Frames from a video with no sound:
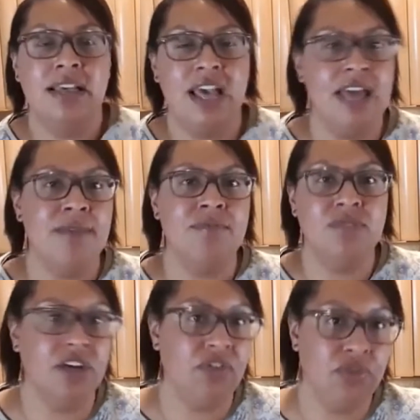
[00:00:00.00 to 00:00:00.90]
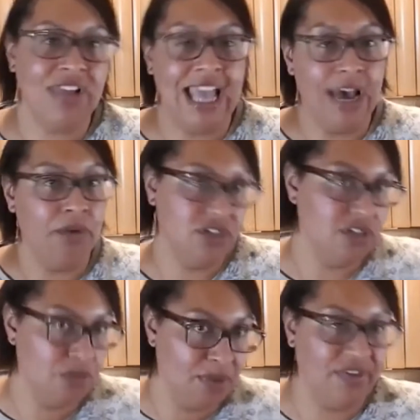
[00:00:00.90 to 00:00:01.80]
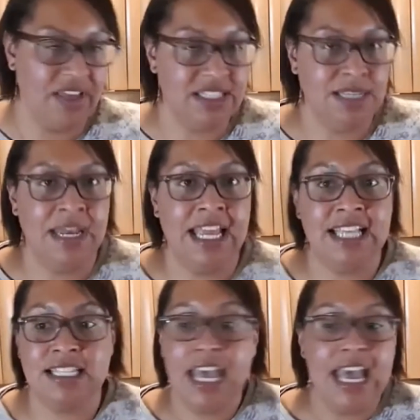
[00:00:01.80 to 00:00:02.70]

So 3 hours would be 30 minutes.